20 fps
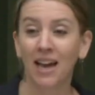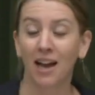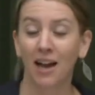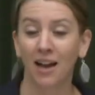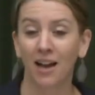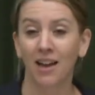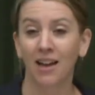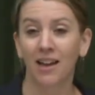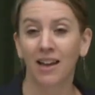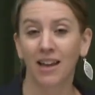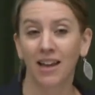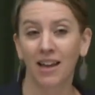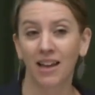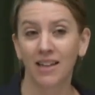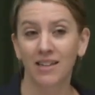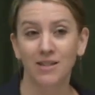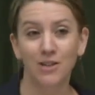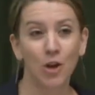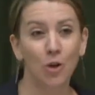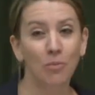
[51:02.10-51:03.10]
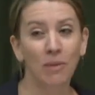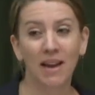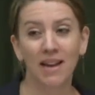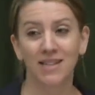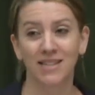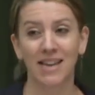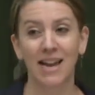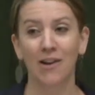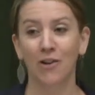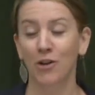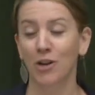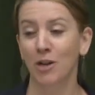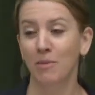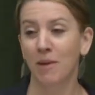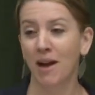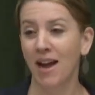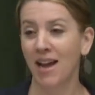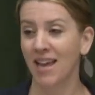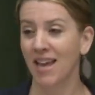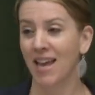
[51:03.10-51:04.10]
Uh, it's known by its
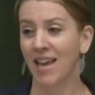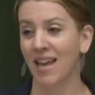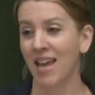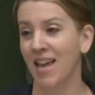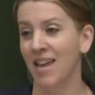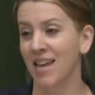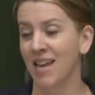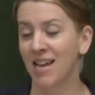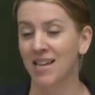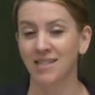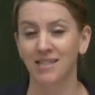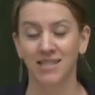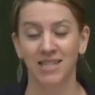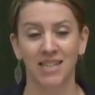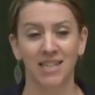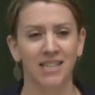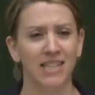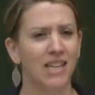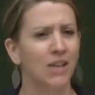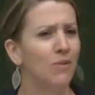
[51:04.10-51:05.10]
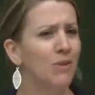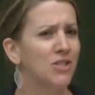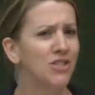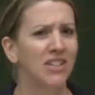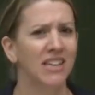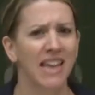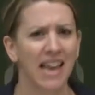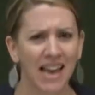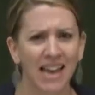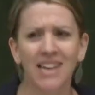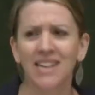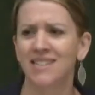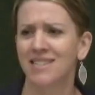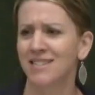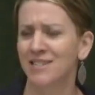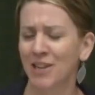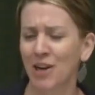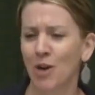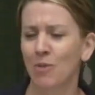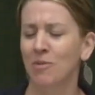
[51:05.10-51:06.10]
acronym IAASTD, which again is
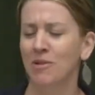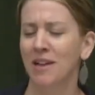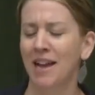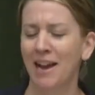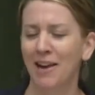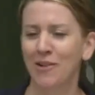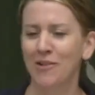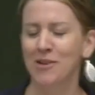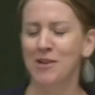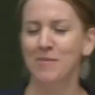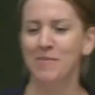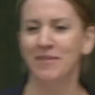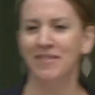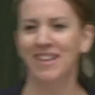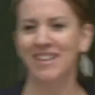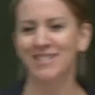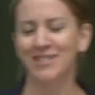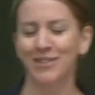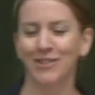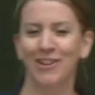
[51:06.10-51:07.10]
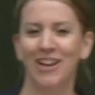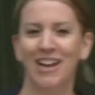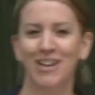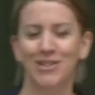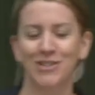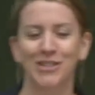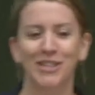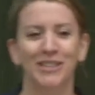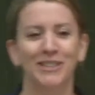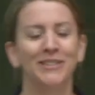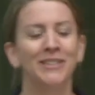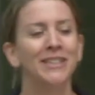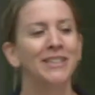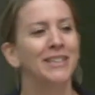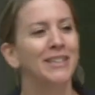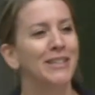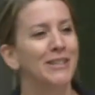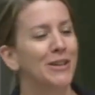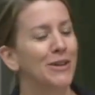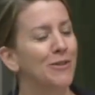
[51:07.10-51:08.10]
a terrible acronym unless you're actually
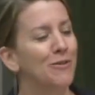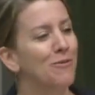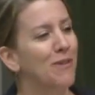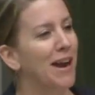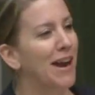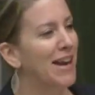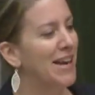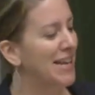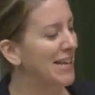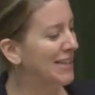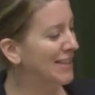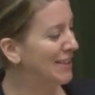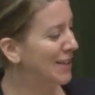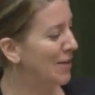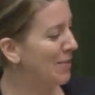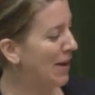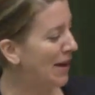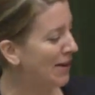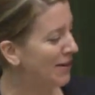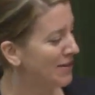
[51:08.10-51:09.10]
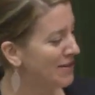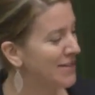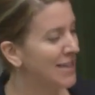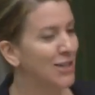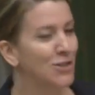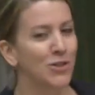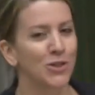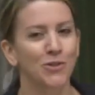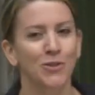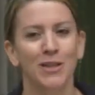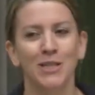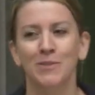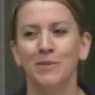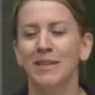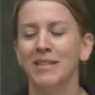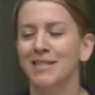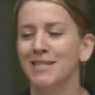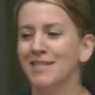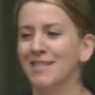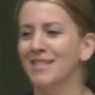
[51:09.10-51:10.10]
you know, writing about sexually
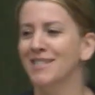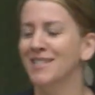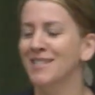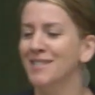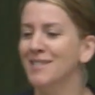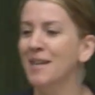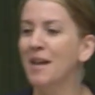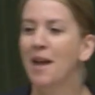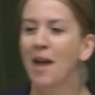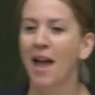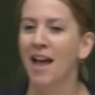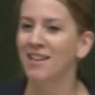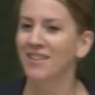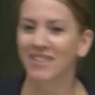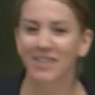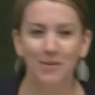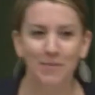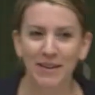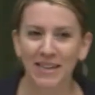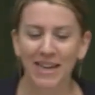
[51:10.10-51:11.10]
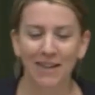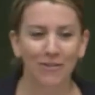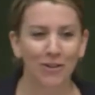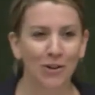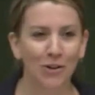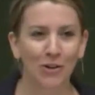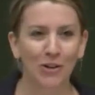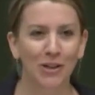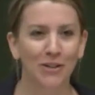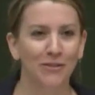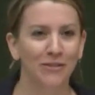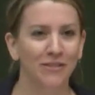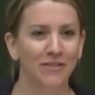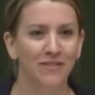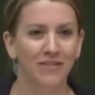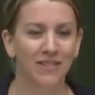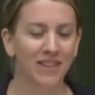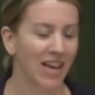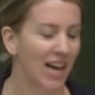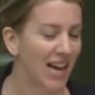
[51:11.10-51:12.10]
transmitted diseases. Has anybody ever heard of
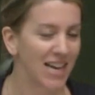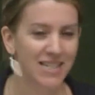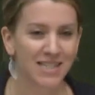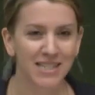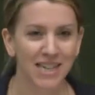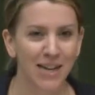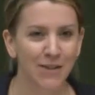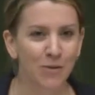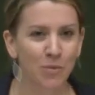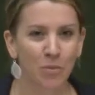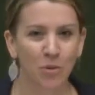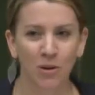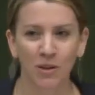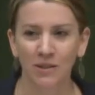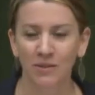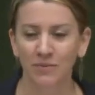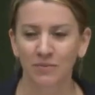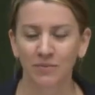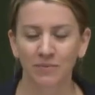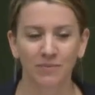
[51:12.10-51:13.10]
the ISTAD report?